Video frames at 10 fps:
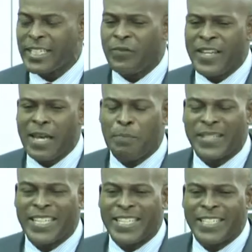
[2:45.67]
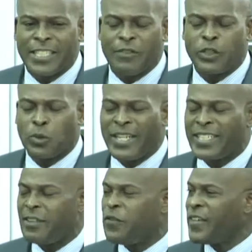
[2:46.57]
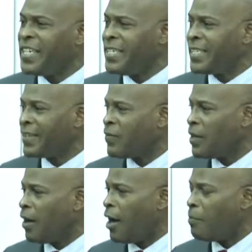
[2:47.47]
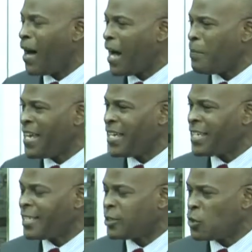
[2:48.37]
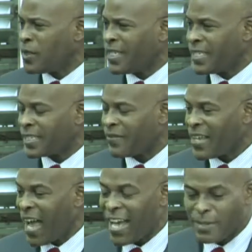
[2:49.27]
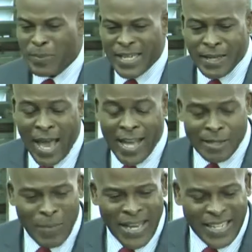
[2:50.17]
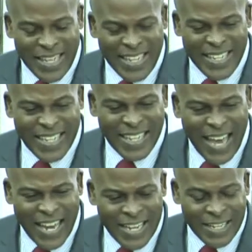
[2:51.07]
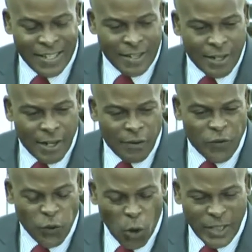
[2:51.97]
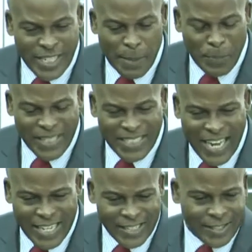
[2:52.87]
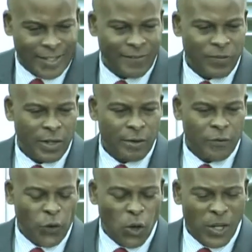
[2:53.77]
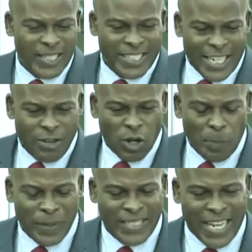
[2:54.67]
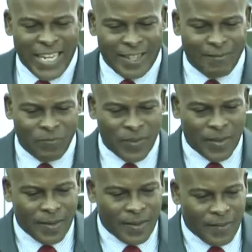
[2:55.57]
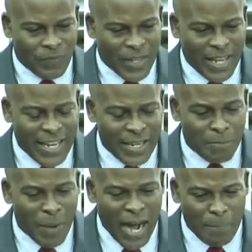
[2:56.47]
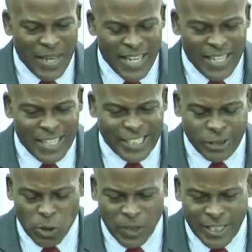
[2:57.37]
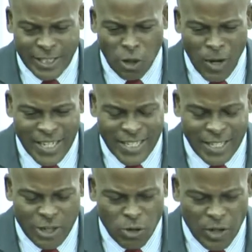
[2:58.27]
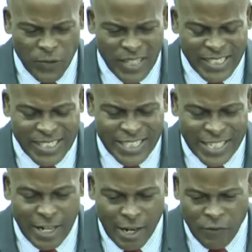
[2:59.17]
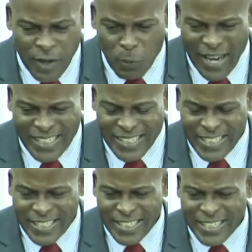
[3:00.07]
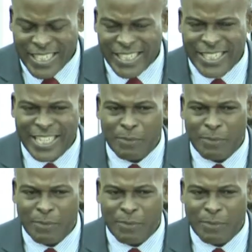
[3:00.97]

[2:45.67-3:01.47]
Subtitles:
the imposition of tuition fees on Barbadian students has meant a decline of 40%, 40%, in Barbadian students going to the University of the West Indies since the